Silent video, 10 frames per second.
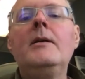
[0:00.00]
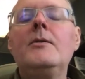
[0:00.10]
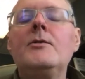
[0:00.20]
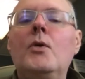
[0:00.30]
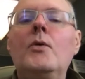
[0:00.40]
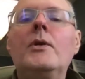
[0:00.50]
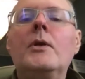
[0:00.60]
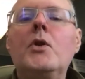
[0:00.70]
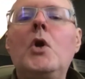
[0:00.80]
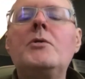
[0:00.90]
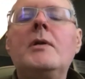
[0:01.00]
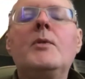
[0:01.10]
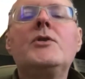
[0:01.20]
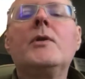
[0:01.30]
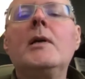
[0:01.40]
so that at the low
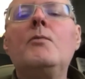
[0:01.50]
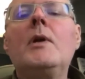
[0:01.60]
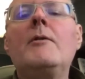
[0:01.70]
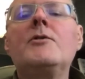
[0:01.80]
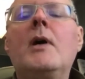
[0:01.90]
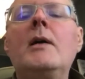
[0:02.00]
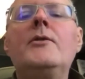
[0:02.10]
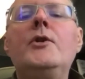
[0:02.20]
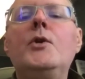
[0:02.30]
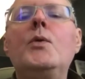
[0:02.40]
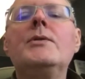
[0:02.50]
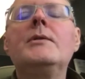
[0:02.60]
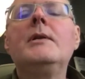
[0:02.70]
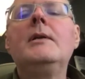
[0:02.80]
temperature end, what I was trying to do was